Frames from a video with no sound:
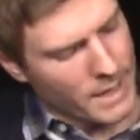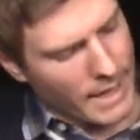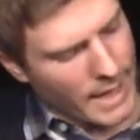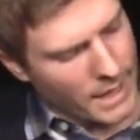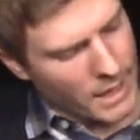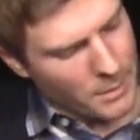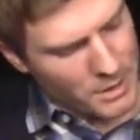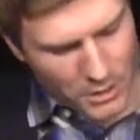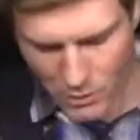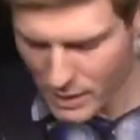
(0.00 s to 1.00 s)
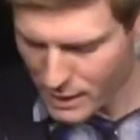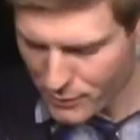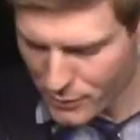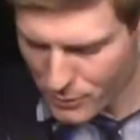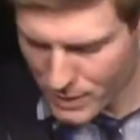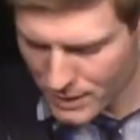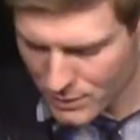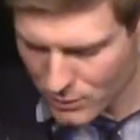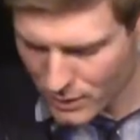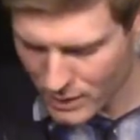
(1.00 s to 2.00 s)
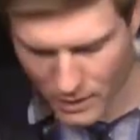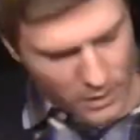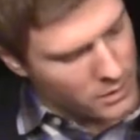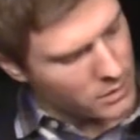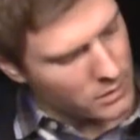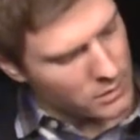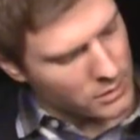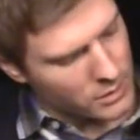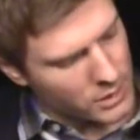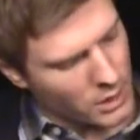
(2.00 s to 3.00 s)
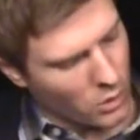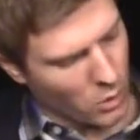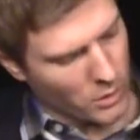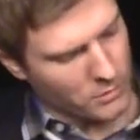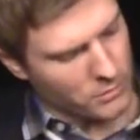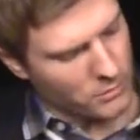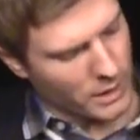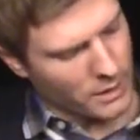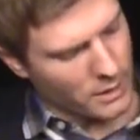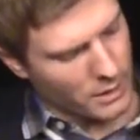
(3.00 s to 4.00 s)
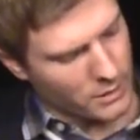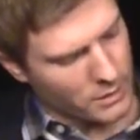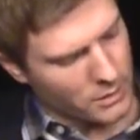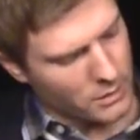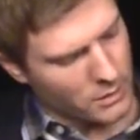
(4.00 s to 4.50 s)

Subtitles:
and I'm going to do a 3-string C chord like this.